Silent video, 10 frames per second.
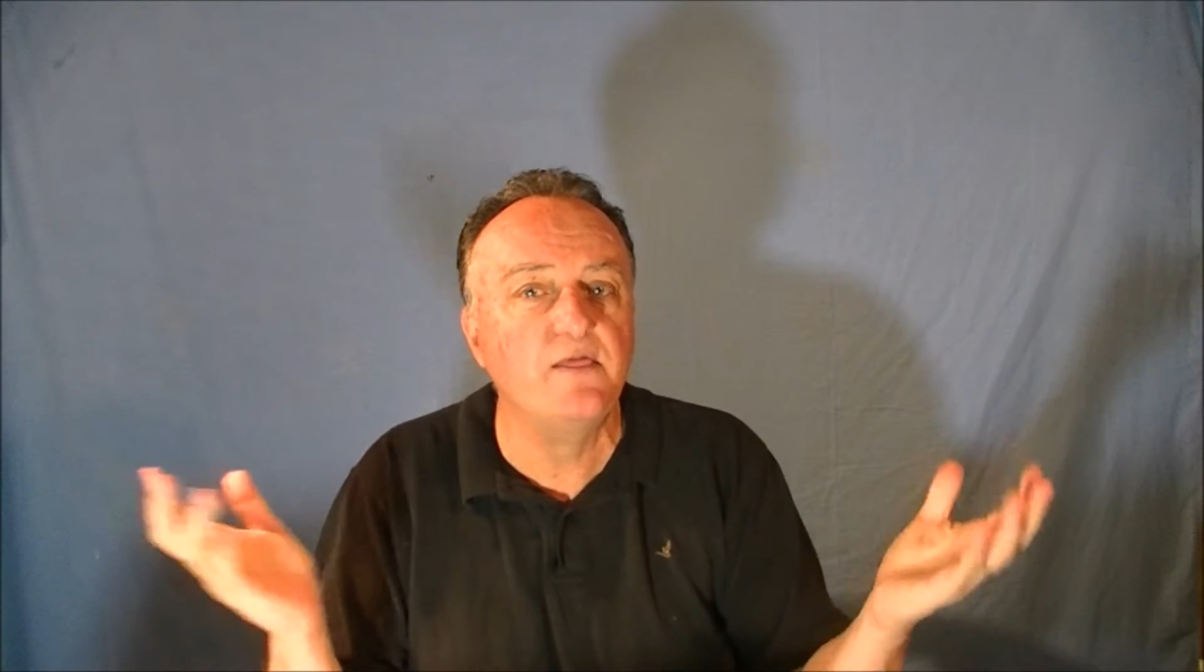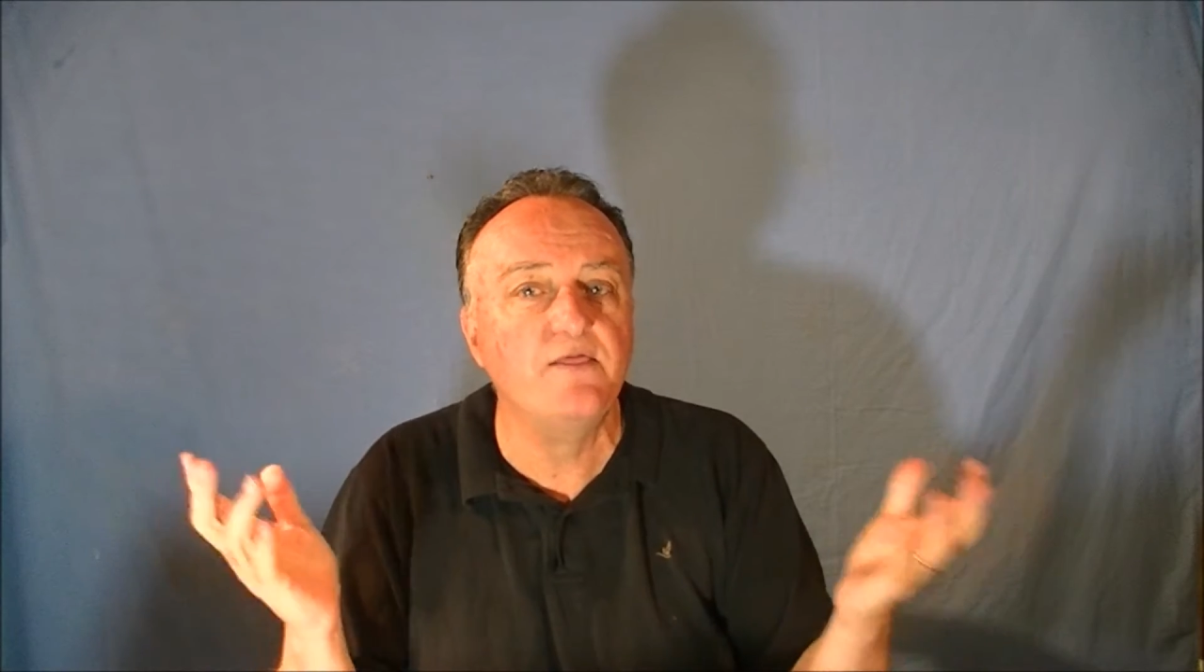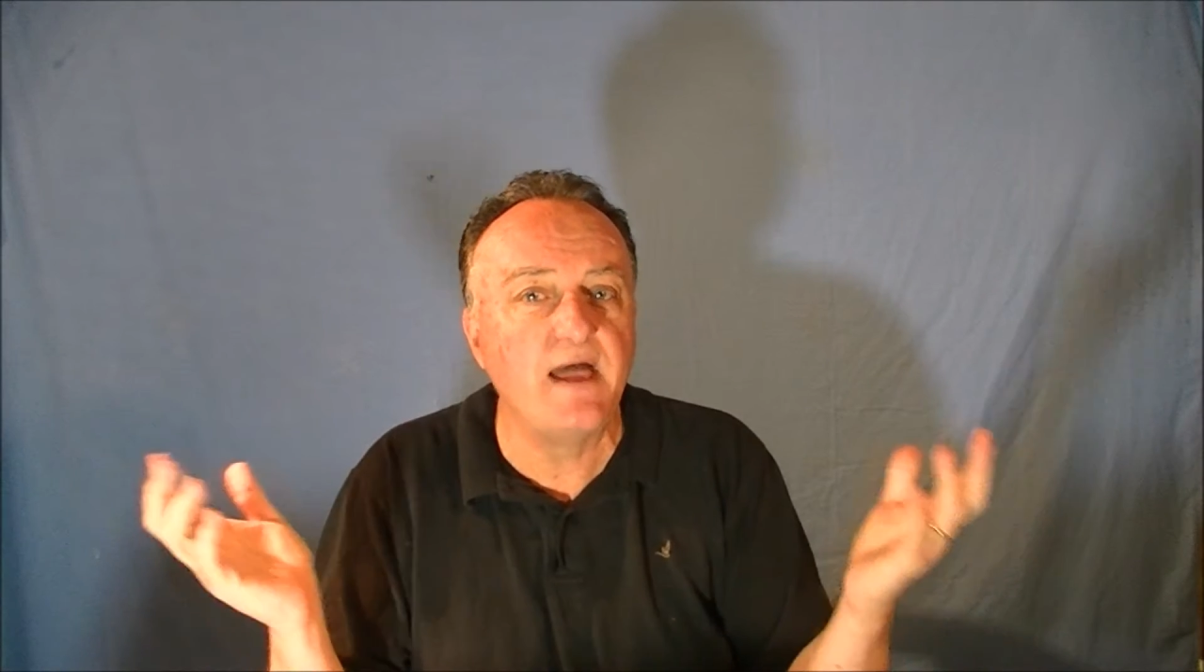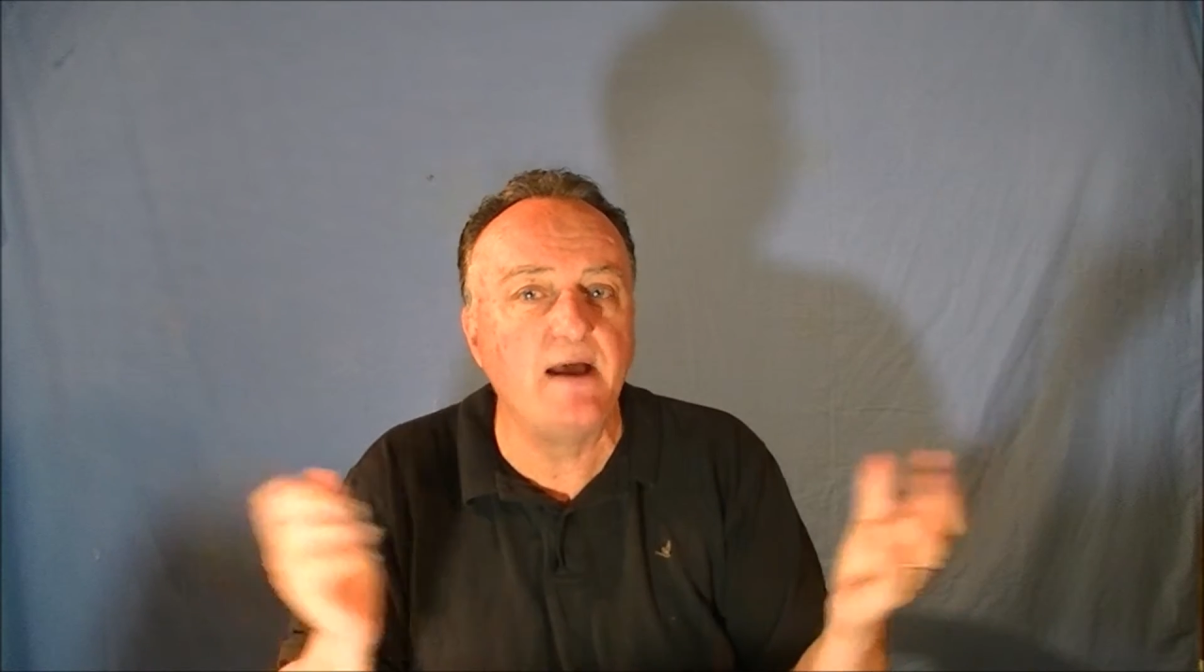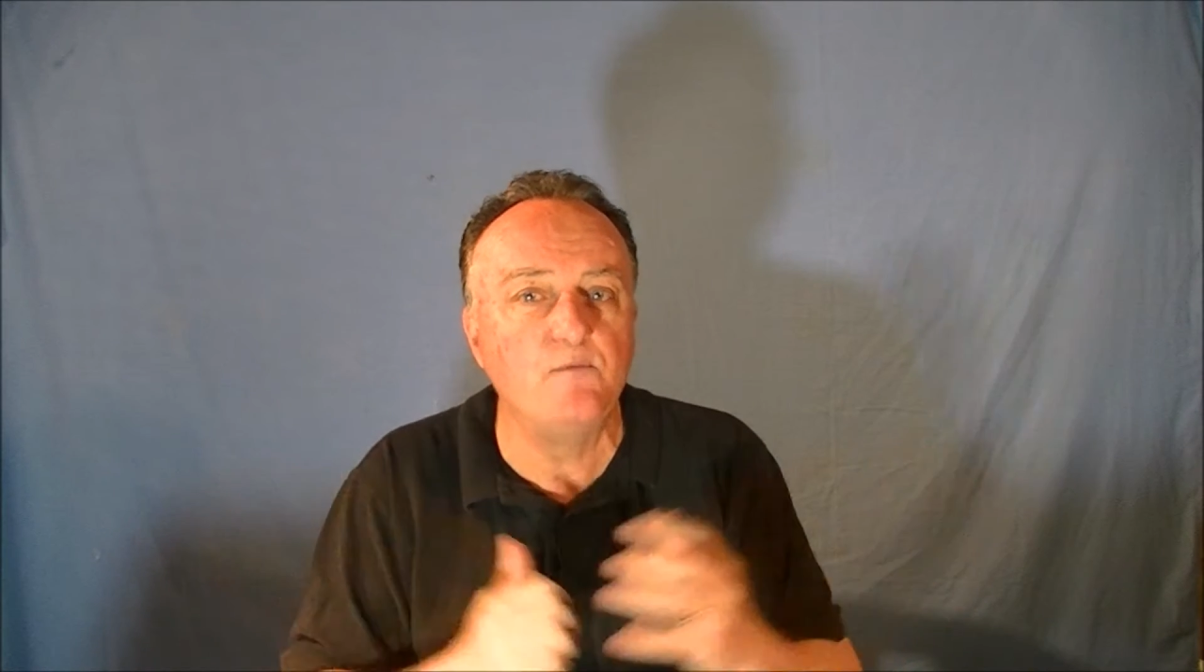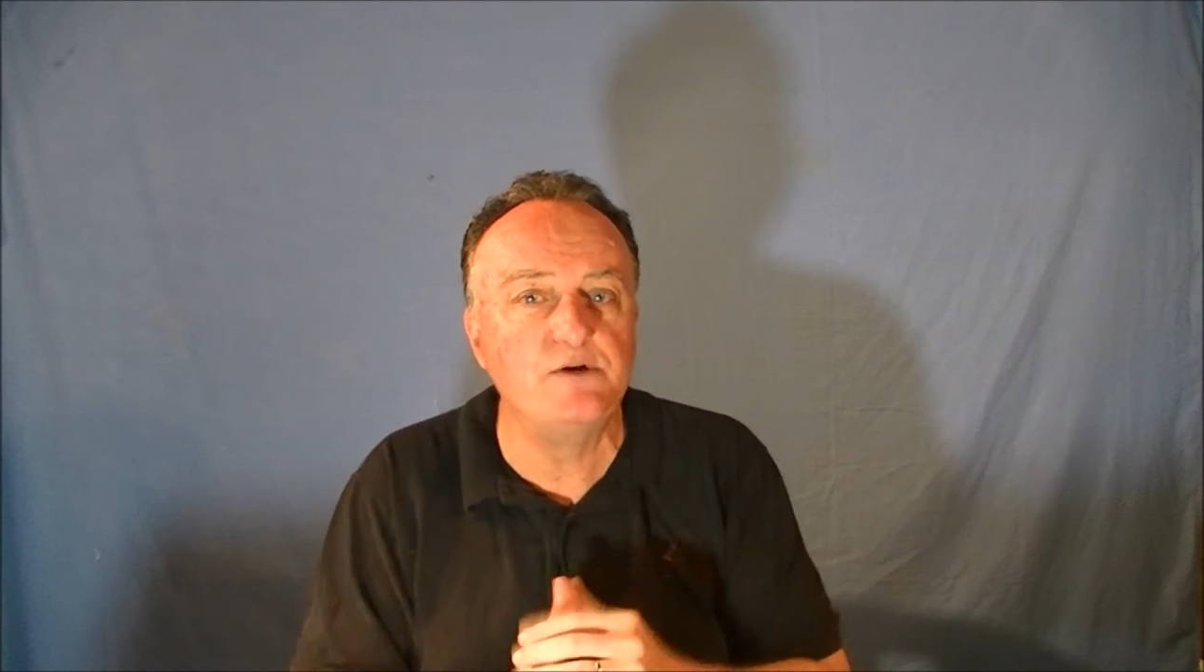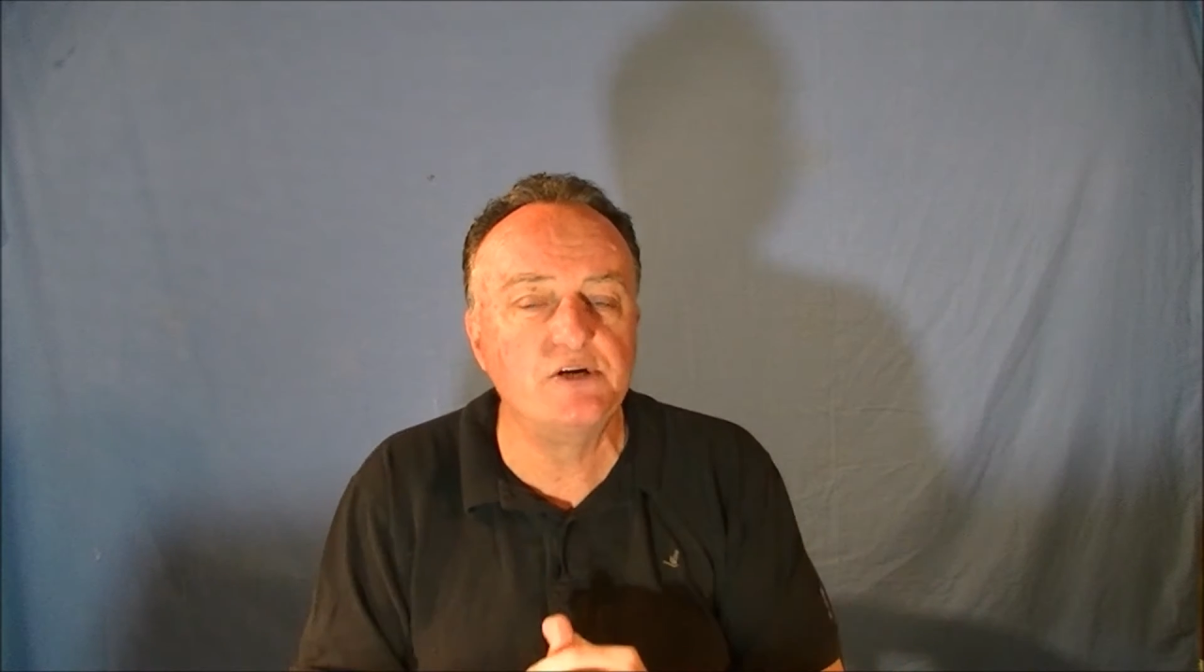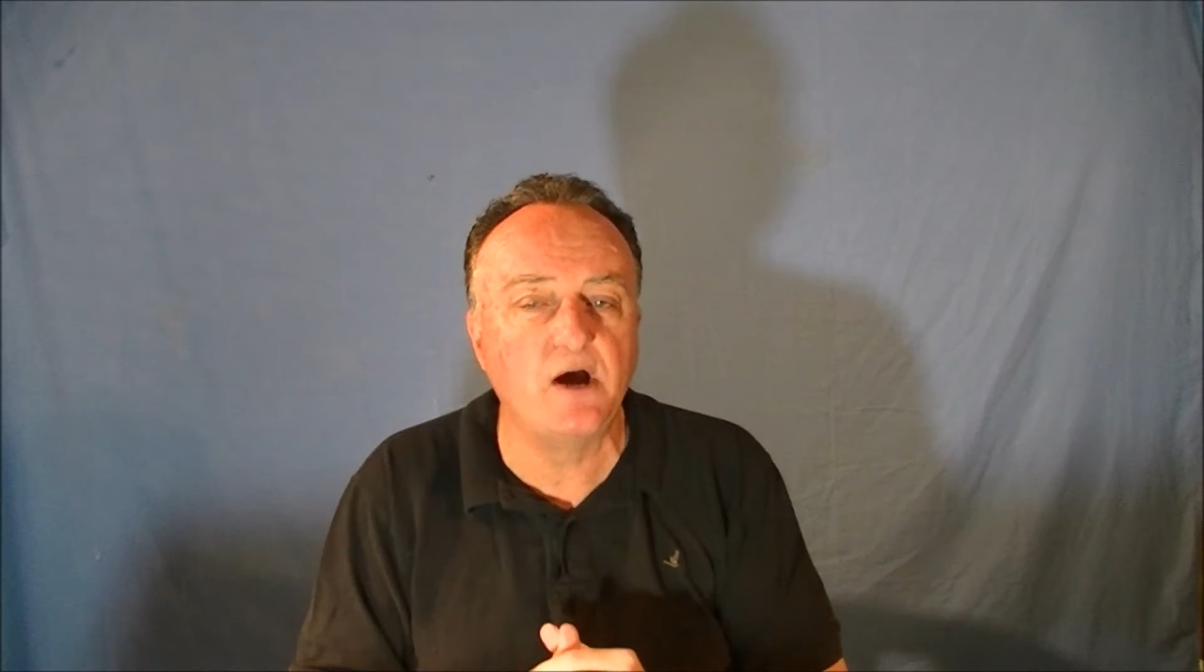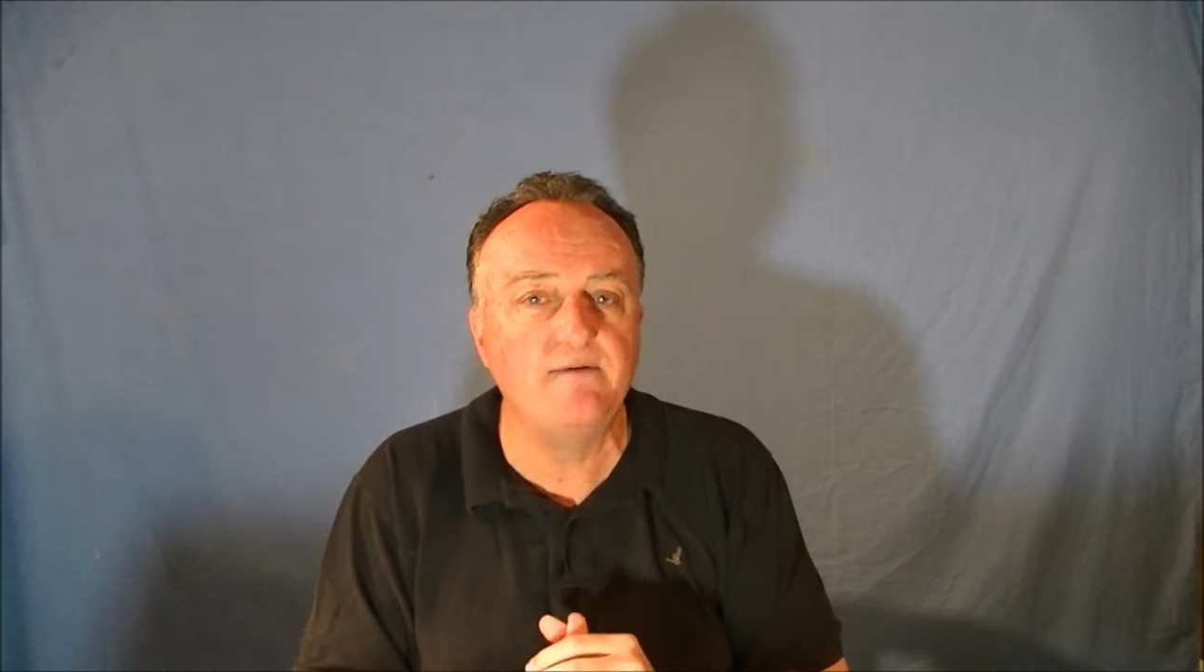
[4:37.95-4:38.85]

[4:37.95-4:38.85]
that which I